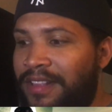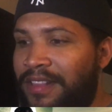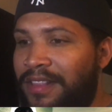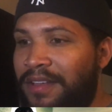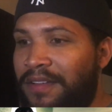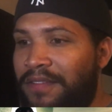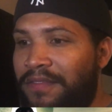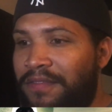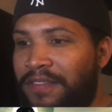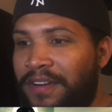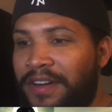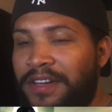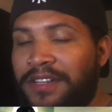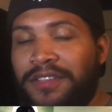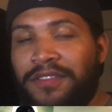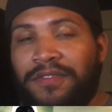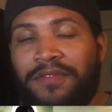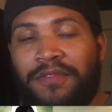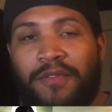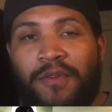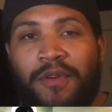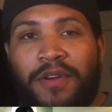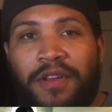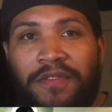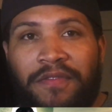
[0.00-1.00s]
The first
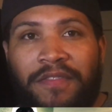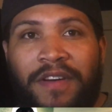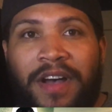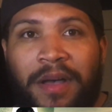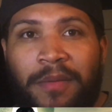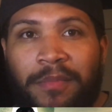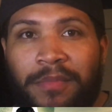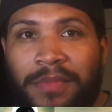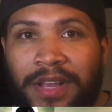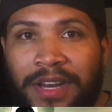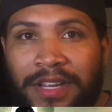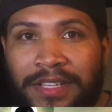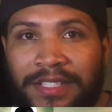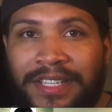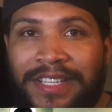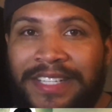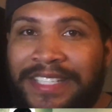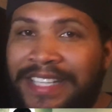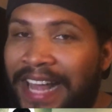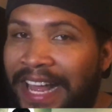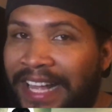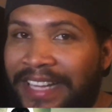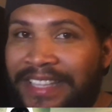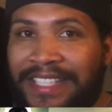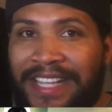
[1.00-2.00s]
45 minutes,
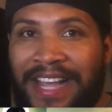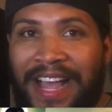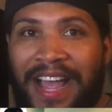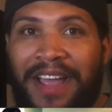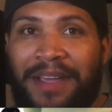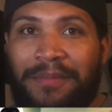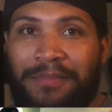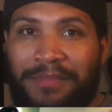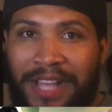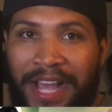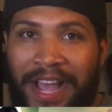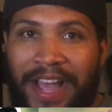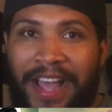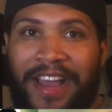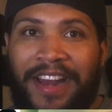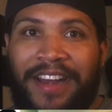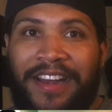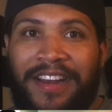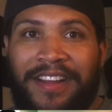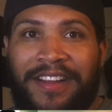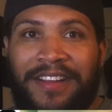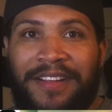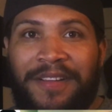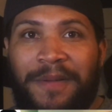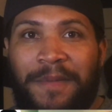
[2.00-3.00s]
because I timed that,
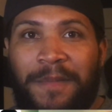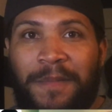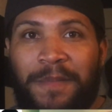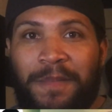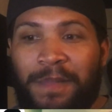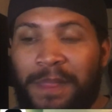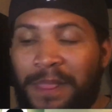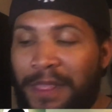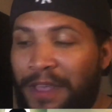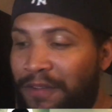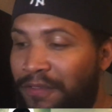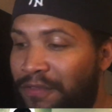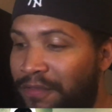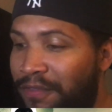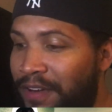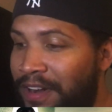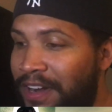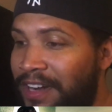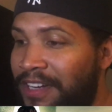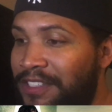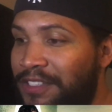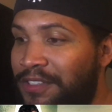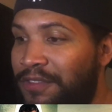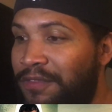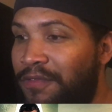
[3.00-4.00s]
the
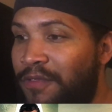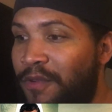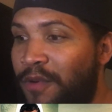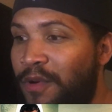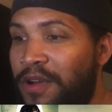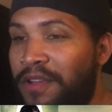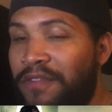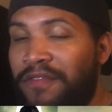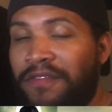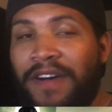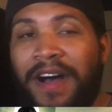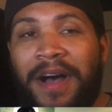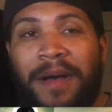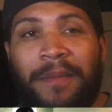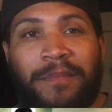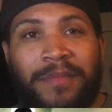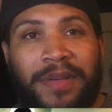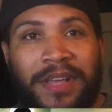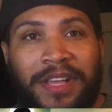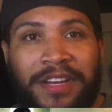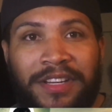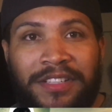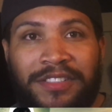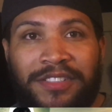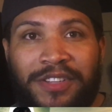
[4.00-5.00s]
first 45
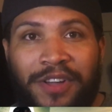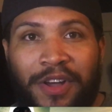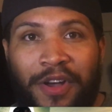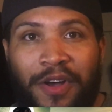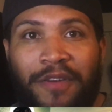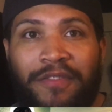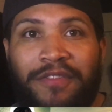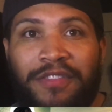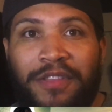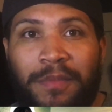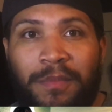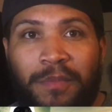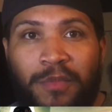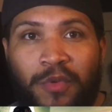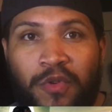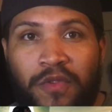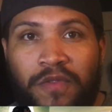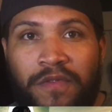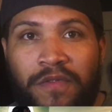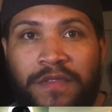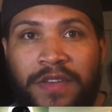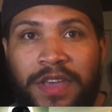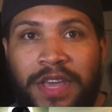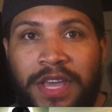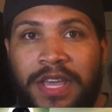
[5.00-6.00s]
minutes of the
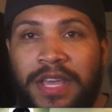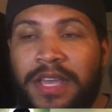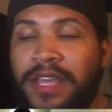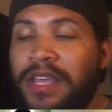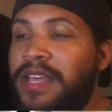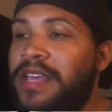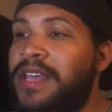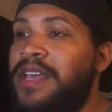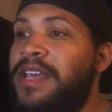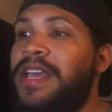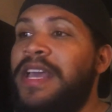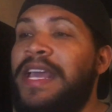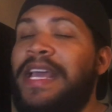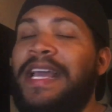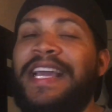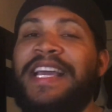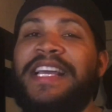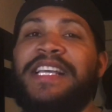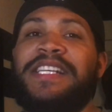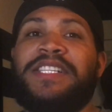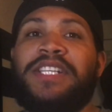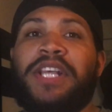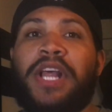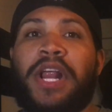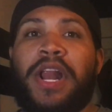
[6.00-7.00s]
movie
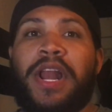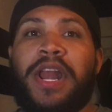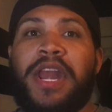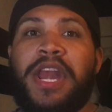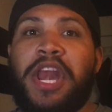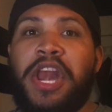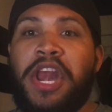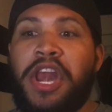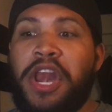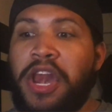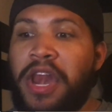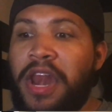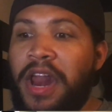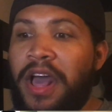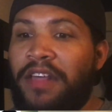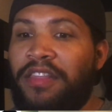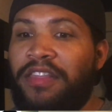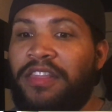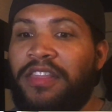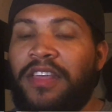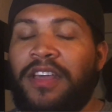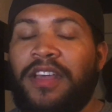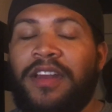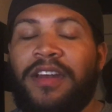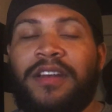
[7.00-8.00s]
is
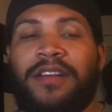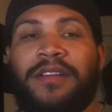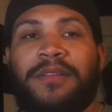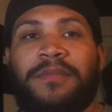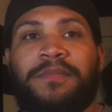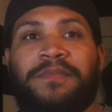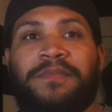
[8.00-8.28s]
nothing.